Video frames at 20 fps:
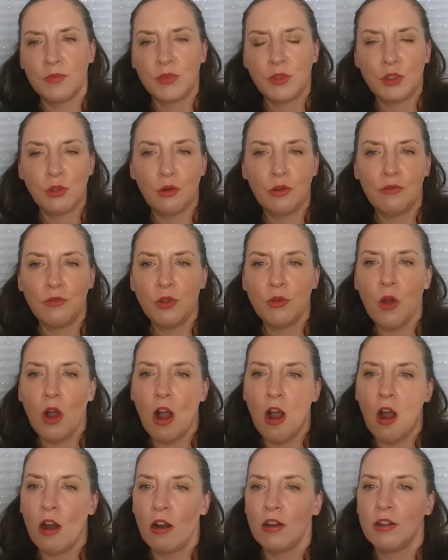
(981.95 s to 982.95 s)
So if you
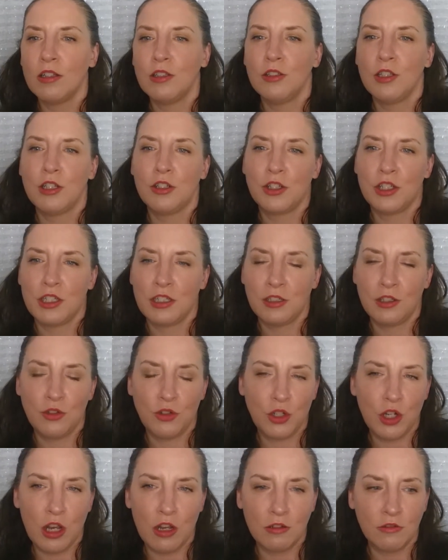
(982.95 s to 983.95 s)
are allergic to
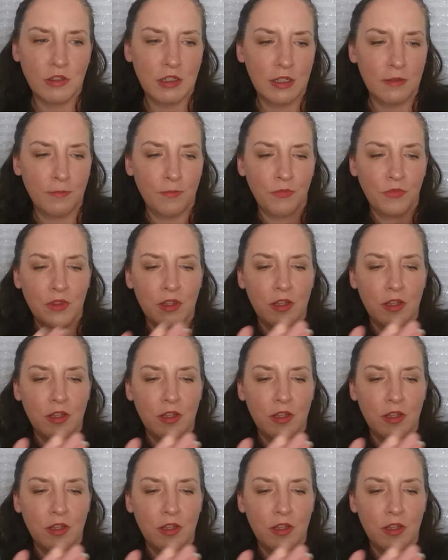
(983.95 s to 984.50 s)
chocolate,